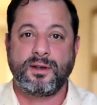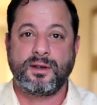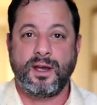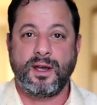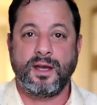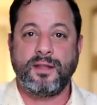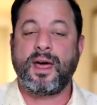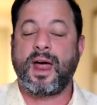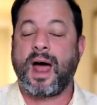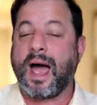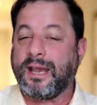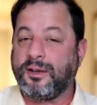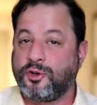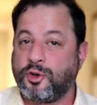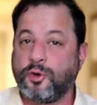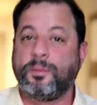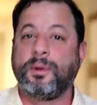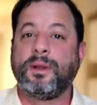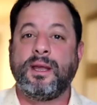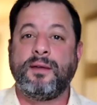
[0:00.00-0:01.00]
and that I
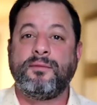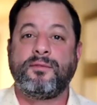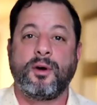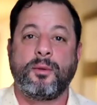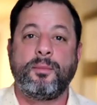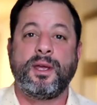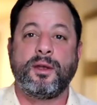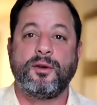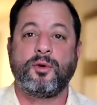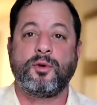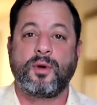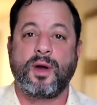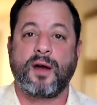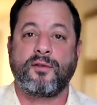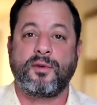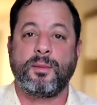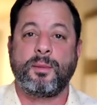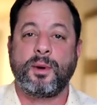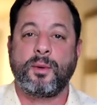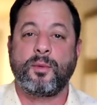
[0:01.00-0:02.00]
do believe there'll be a new
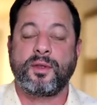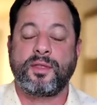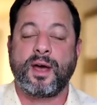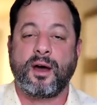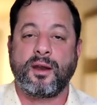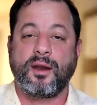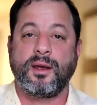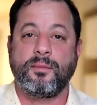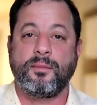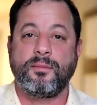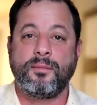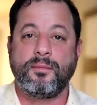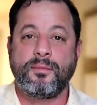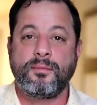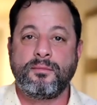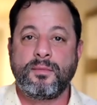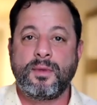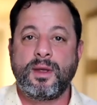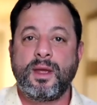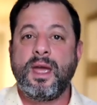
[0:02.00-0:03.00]
government without him.
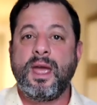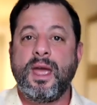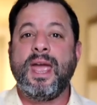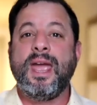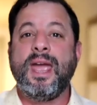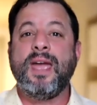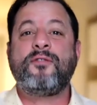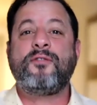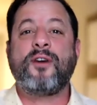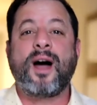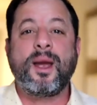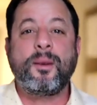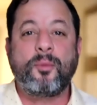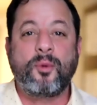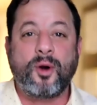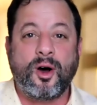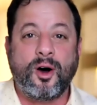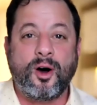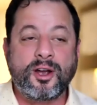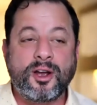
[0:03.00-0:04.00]
If I'm
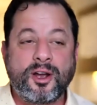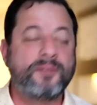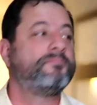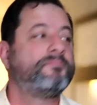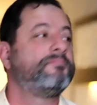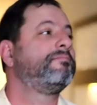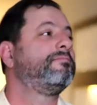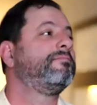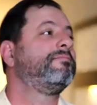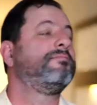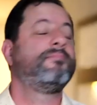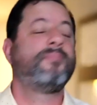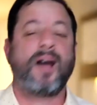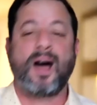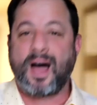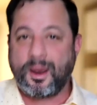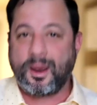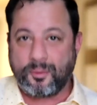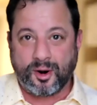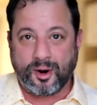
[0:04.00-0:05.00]
wrong,
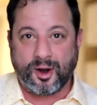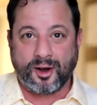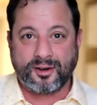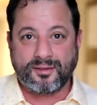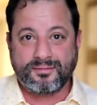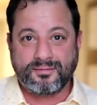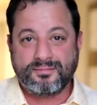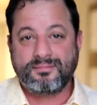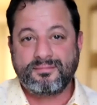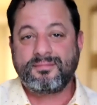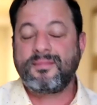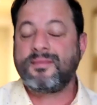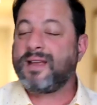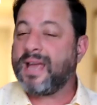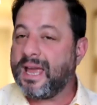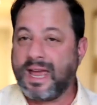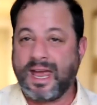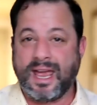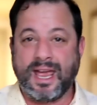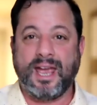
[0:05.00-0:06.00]
I'm wrong.
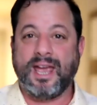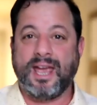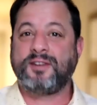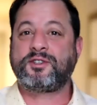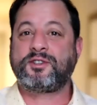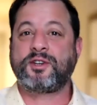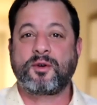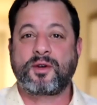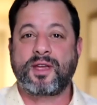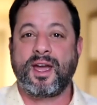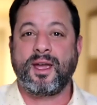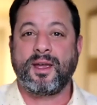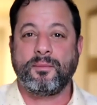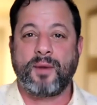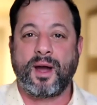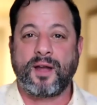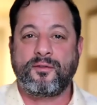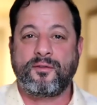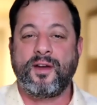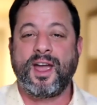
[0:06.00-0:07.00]
It's okay.
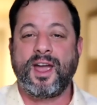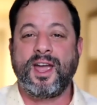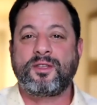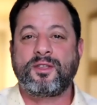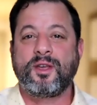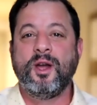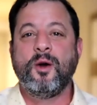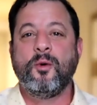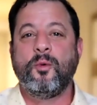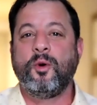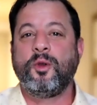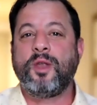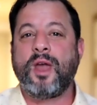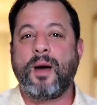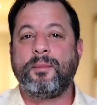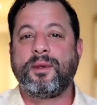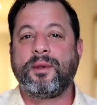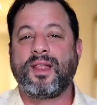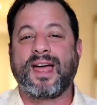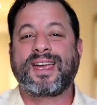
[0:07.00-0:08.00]
My faith will not
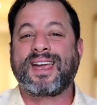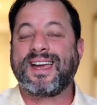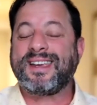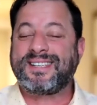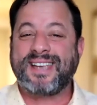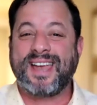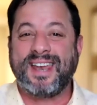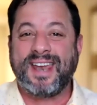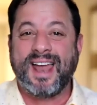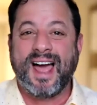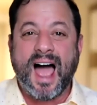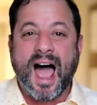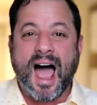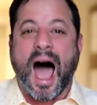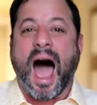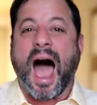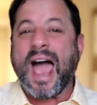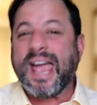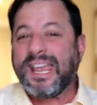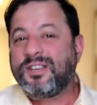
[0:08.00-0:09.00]
be, like I said,
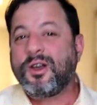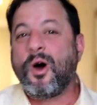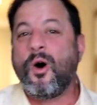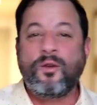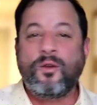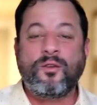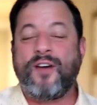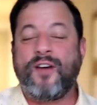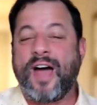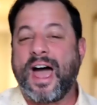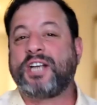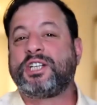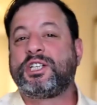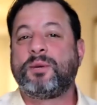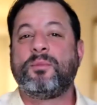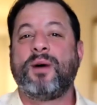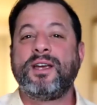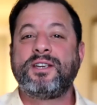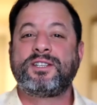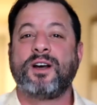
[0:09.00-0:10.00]
I don't fashion
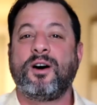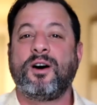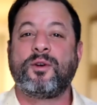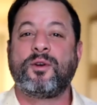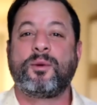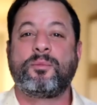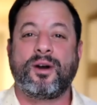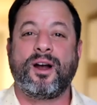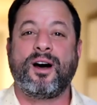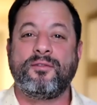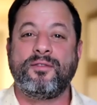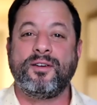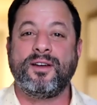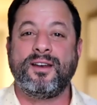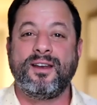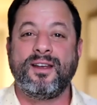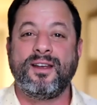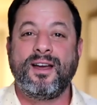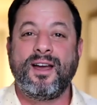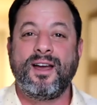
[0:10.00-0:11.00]
myself a prophet.
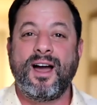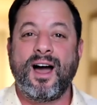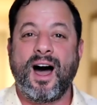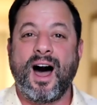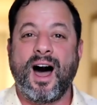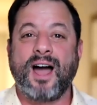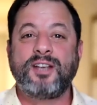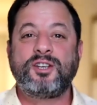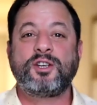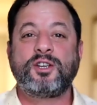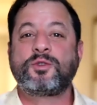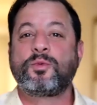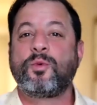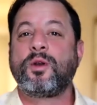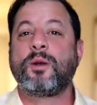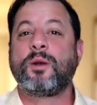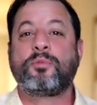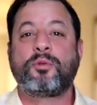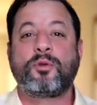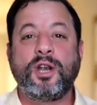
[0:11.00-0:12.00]
I just want
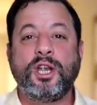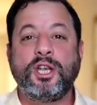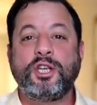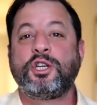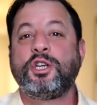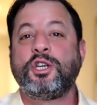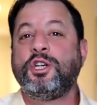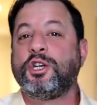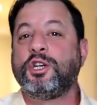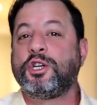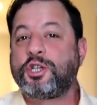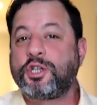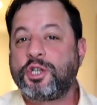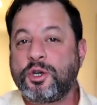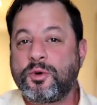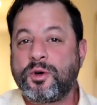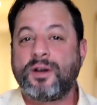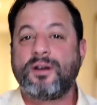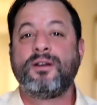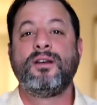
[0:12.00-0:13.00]
to preach
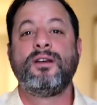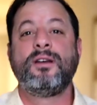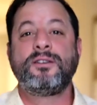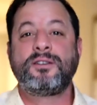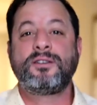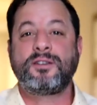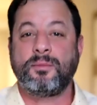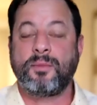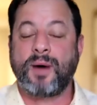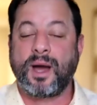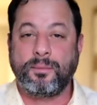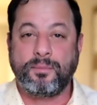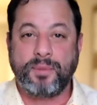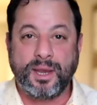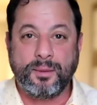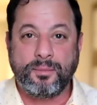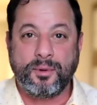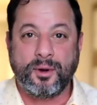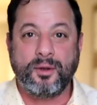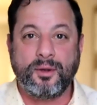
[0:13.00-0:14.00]
Yeshua to my
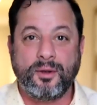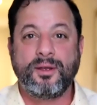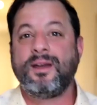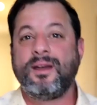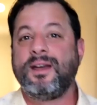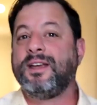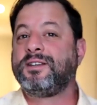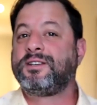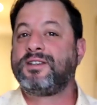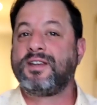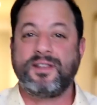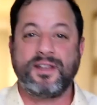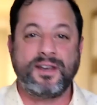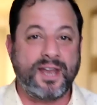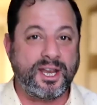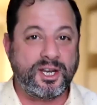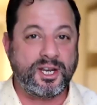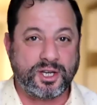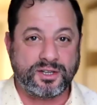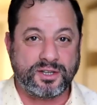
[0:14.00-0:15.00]
people and to the
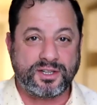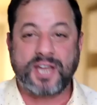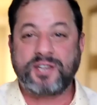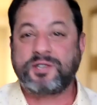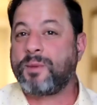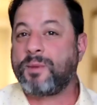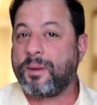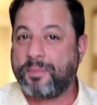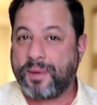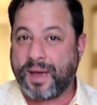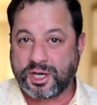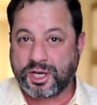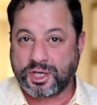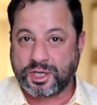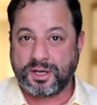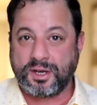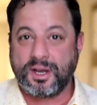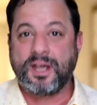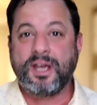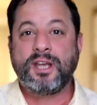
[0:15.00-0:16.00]
nations. That's my
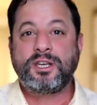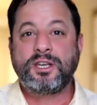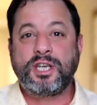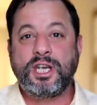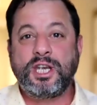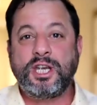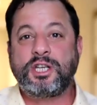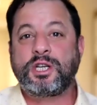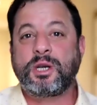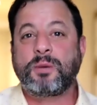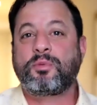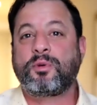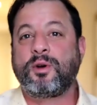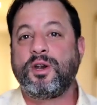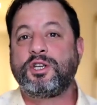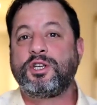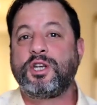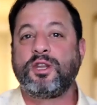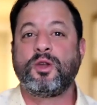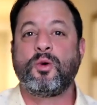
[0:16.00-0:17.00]
passion, teaching,
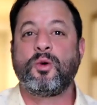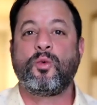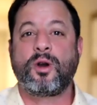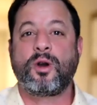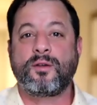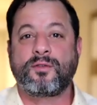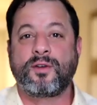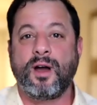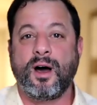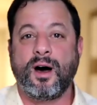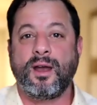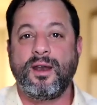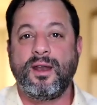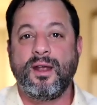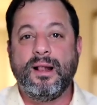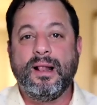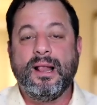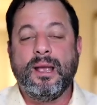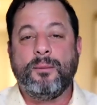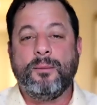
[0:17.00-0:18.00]
preaching the word of God.
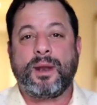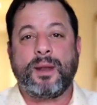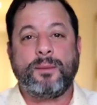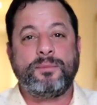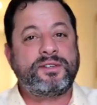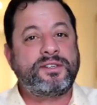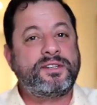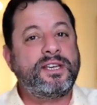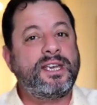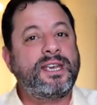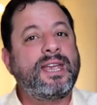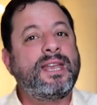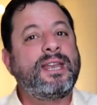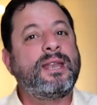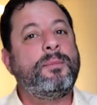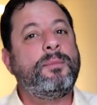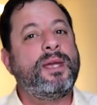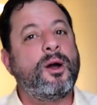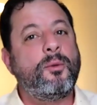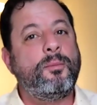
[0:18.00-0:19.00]
But I'm seeking to
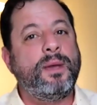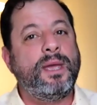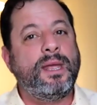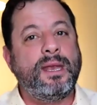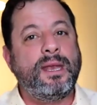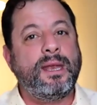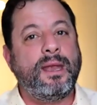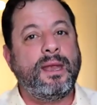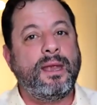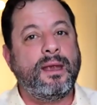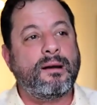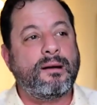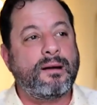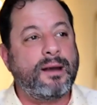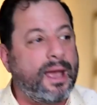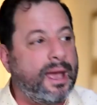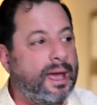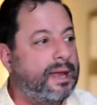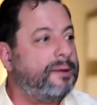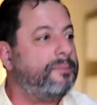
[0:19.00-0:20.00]
be obedient here,
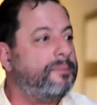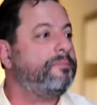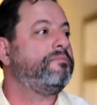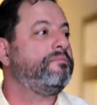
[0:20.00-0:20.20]
and